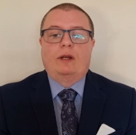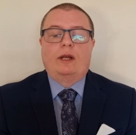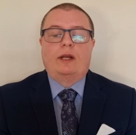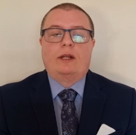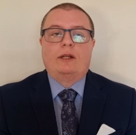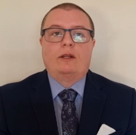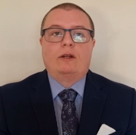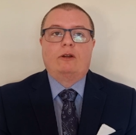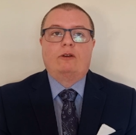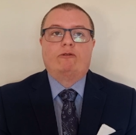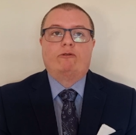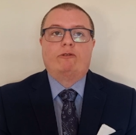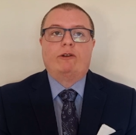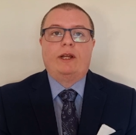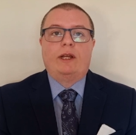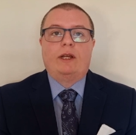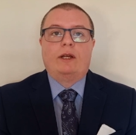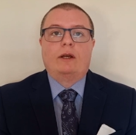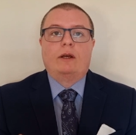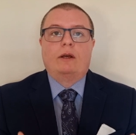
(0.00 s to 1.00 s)
in the
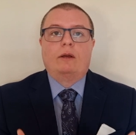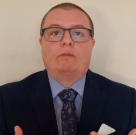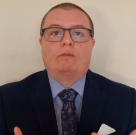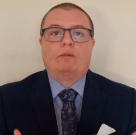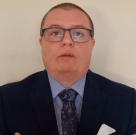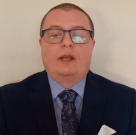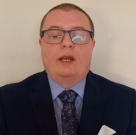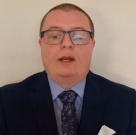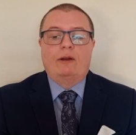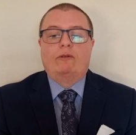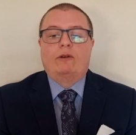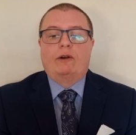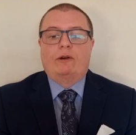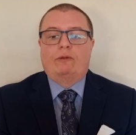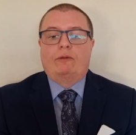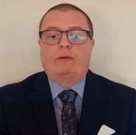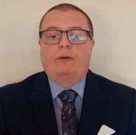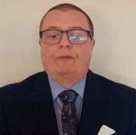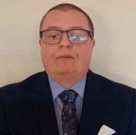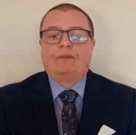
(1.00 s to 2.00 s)
Greek
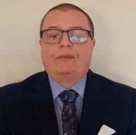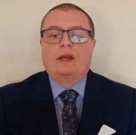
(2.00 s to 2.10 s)
pleru.